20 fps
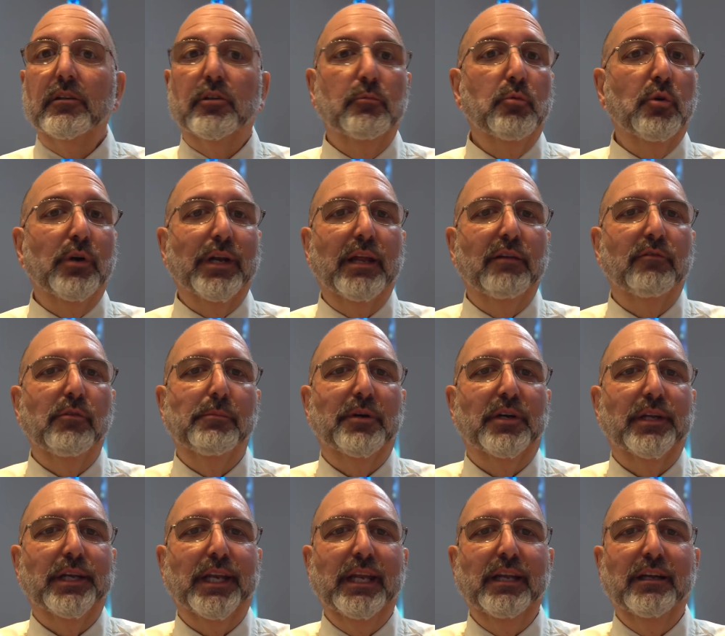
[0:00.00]
Good morning,
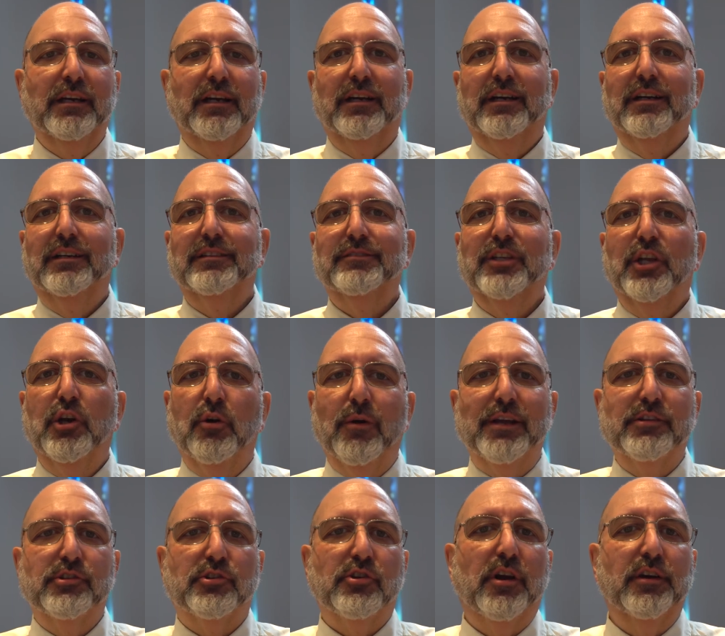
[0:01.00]
everybody.
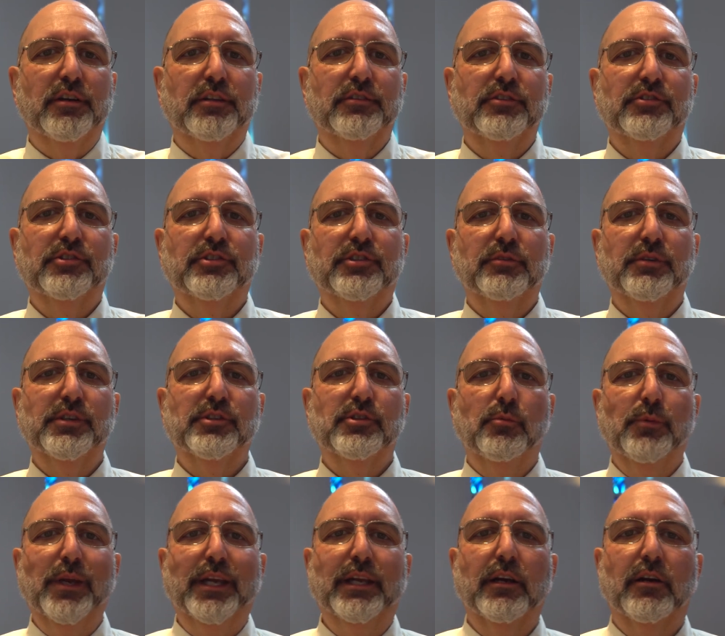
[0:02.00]
I started this series a
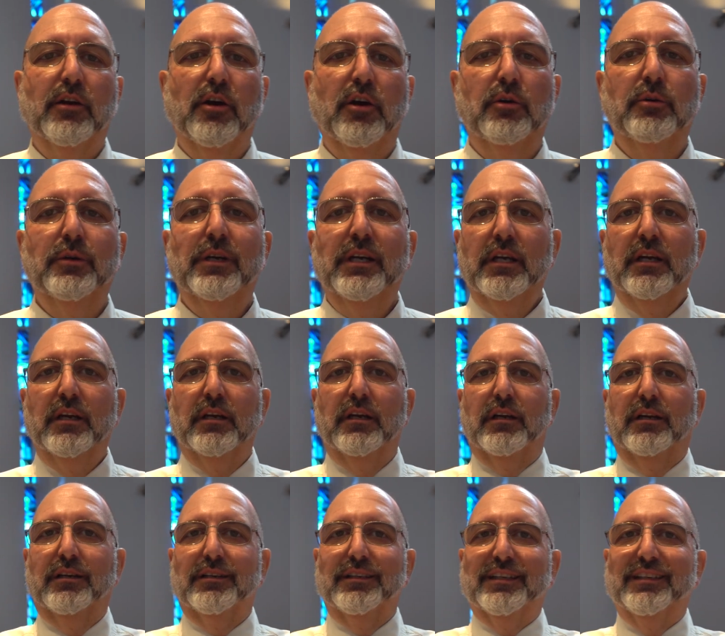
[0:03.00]
week ago
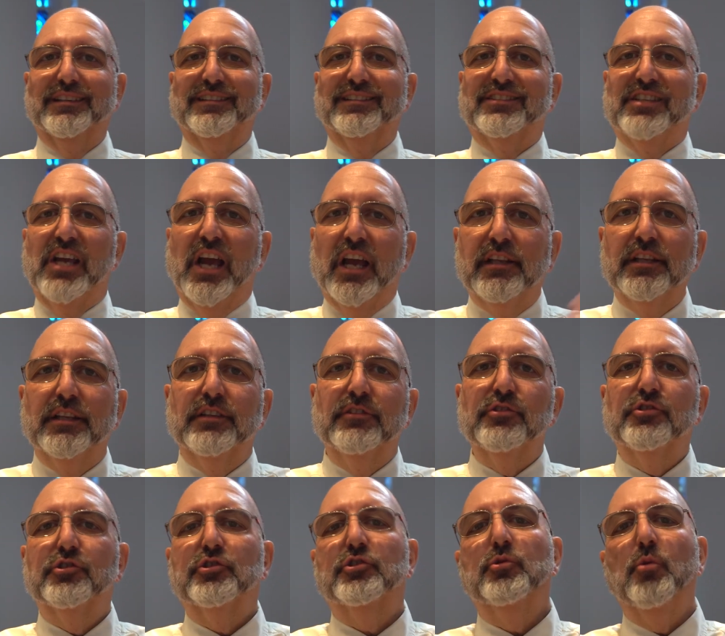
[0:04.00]
telling the
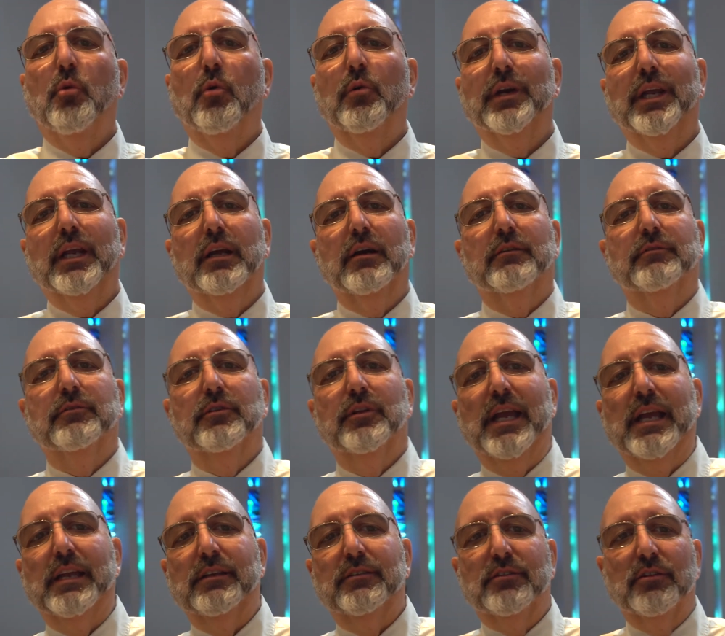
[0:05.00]
story of
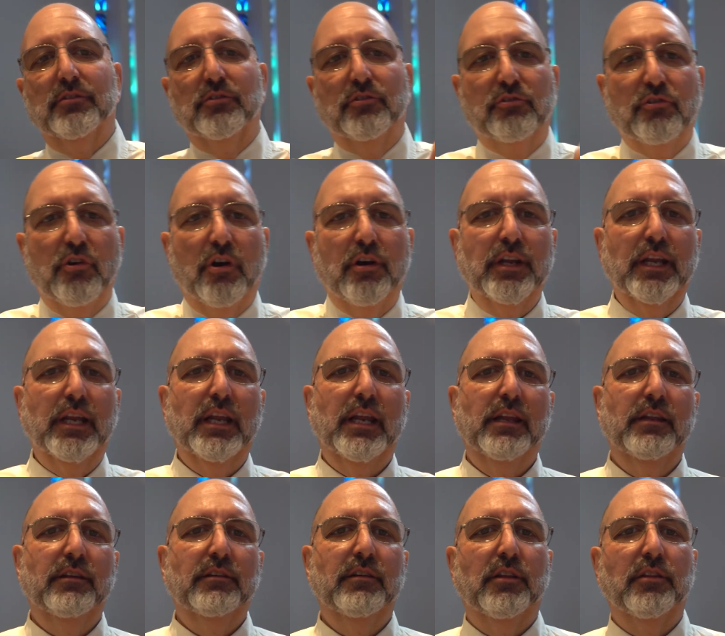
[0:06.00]
Lent and starting
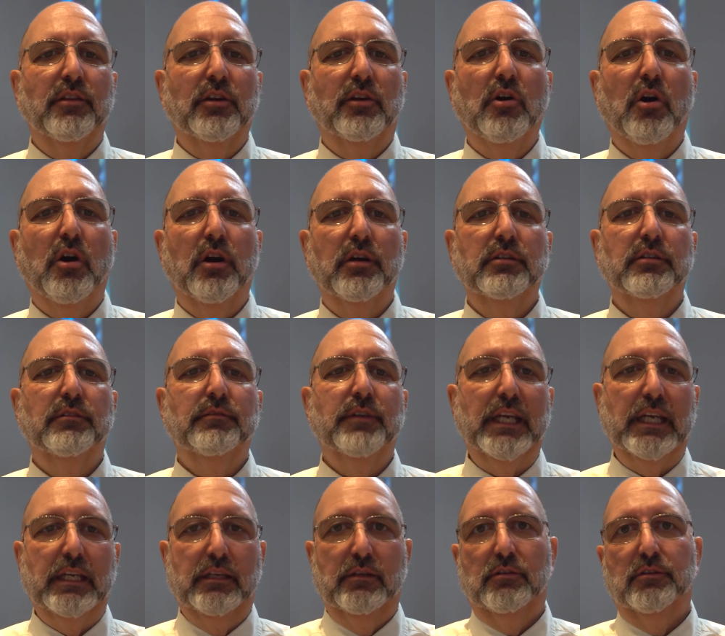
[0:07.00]
in the Garden of
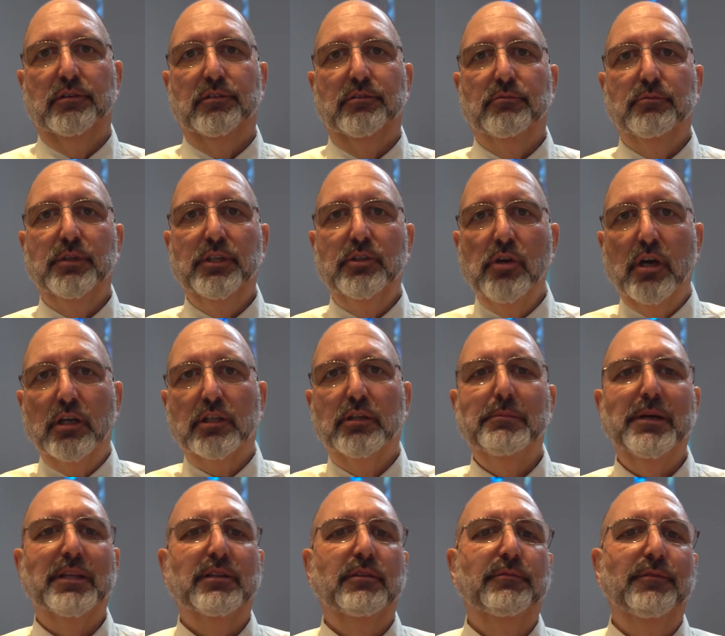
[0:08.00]
Eden. We talked
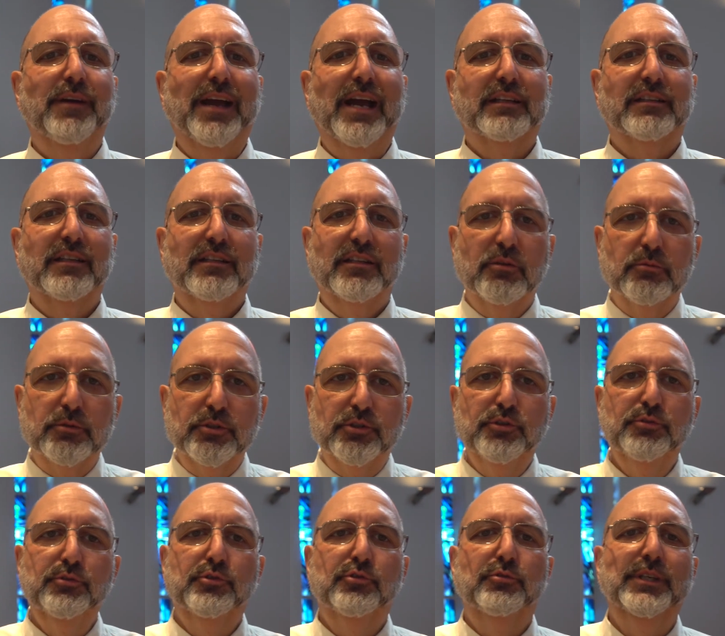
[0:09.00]
about the fact that there were
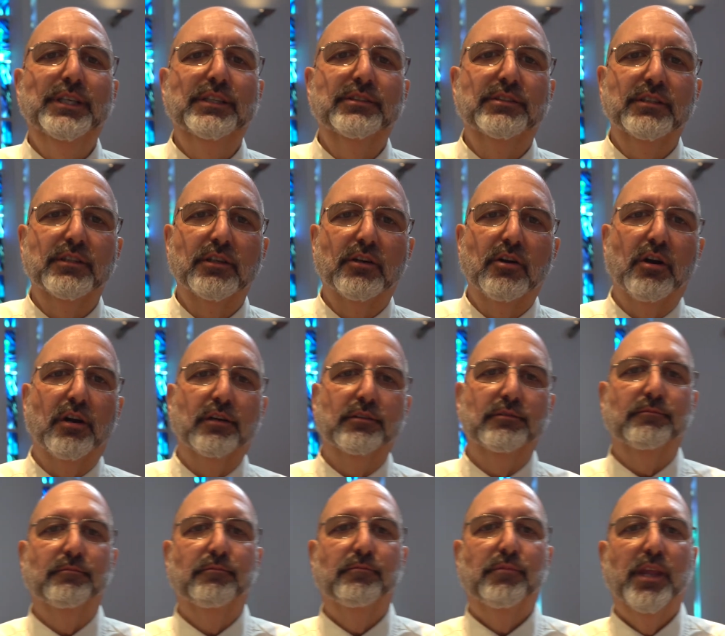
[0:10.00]
two trees in the garden,
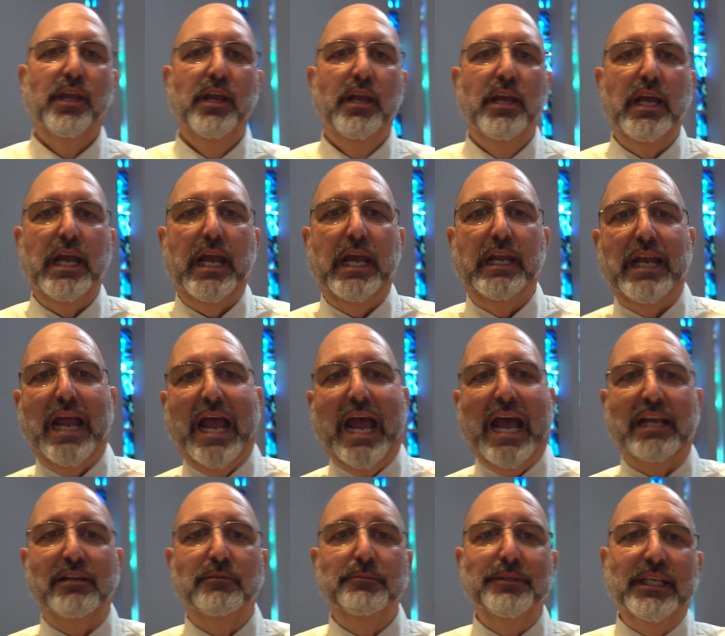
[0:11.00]
and
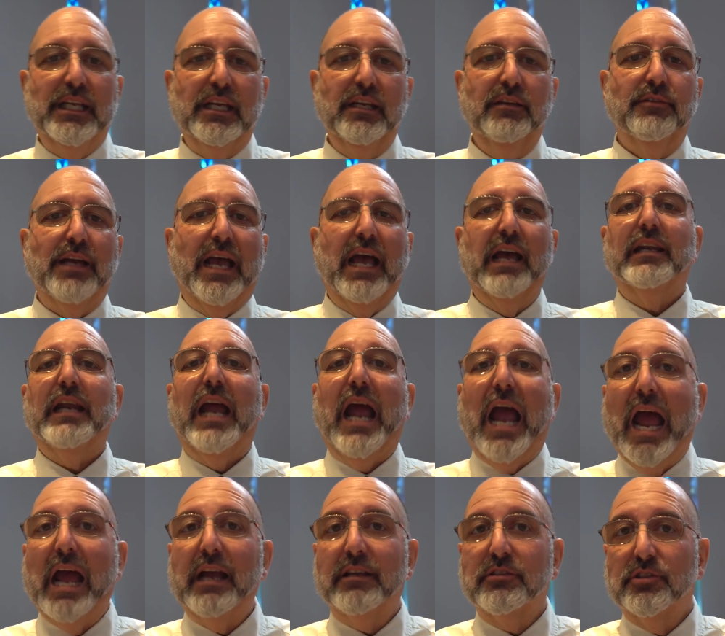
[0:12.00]
Adam and Eve had
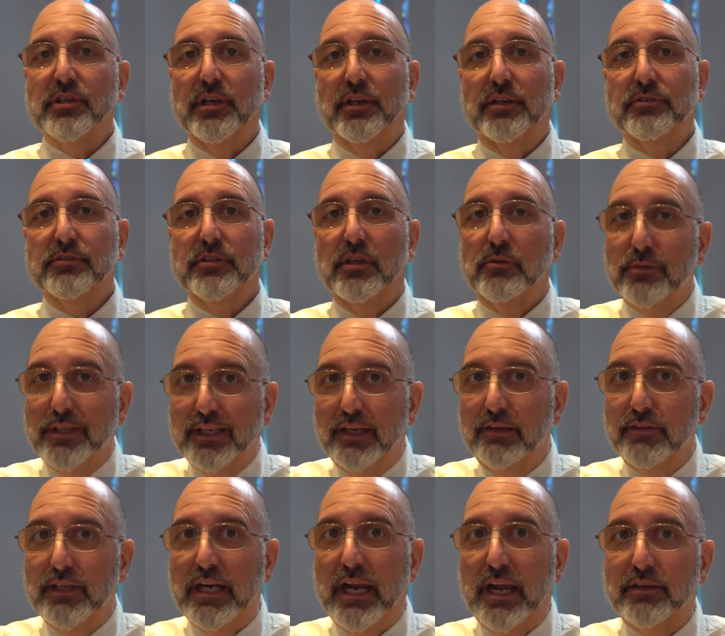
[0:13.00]
access, they were
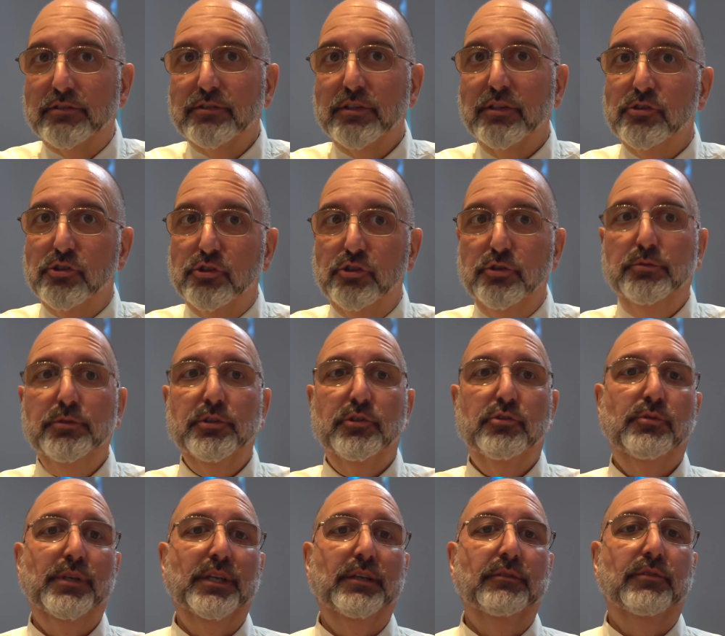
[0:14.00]
given access to the
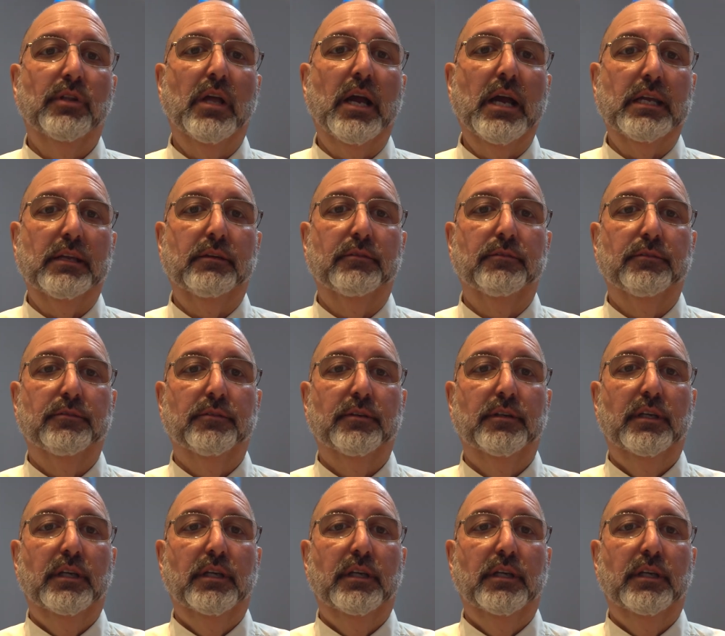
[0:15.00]
tree of life.